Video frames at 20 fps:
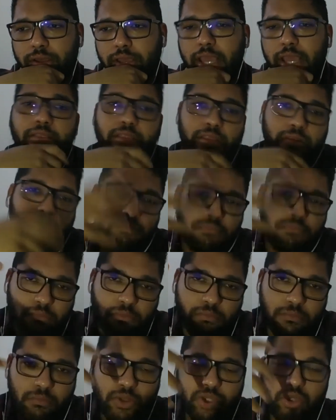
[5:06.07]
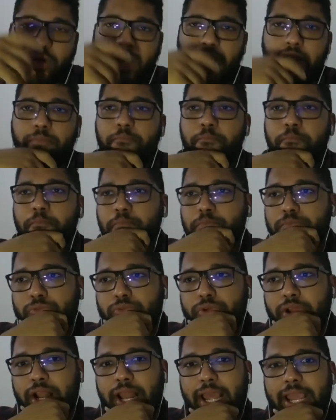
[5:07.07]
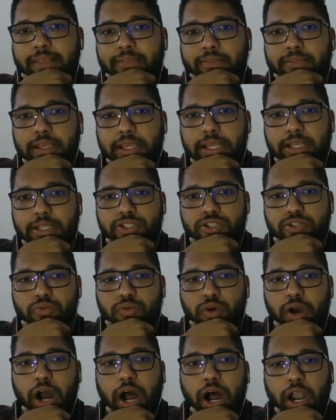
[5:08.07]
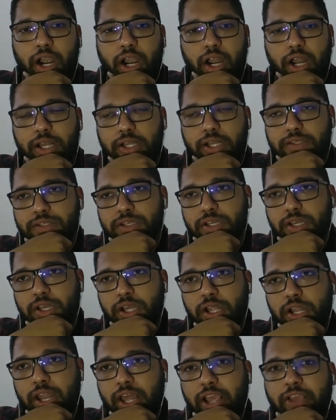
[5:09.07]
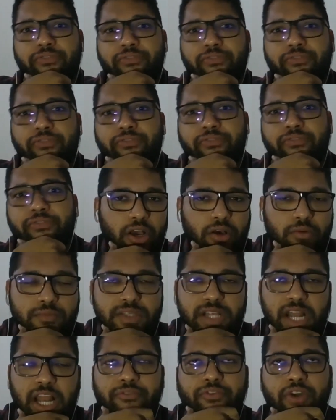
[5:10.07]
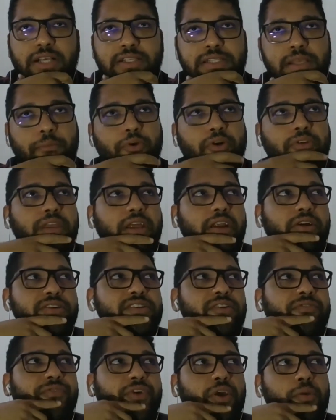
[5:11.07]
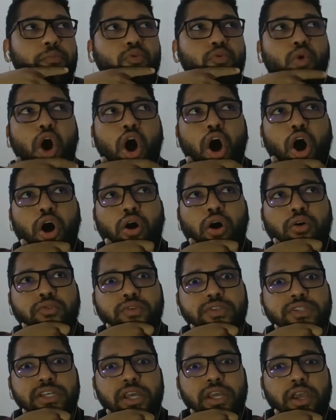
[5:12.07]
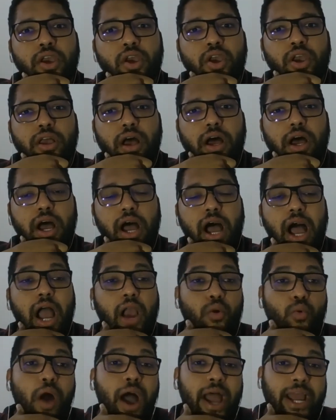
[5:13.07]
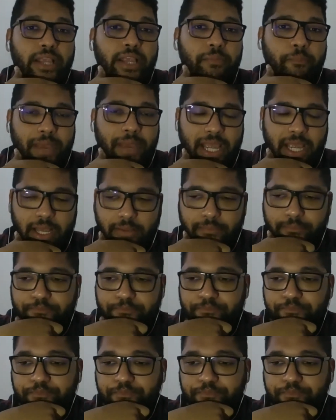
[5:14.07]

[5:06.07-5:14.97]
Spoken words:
and you can relate it to Ireland, like films, like for example, there's a film called A Quiet Man.